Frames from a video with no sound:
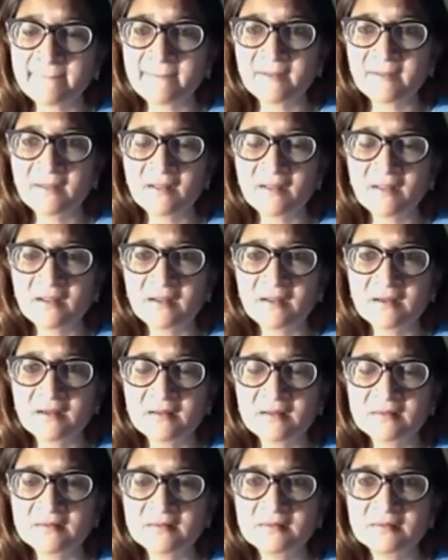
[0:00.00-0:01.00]

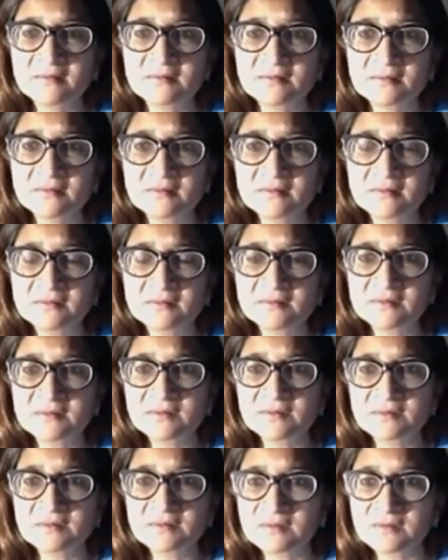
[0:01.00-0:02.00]

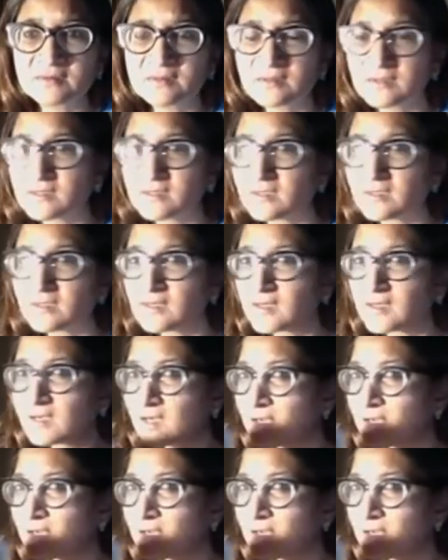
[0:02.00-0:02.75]
No words are spoken by the person on screen.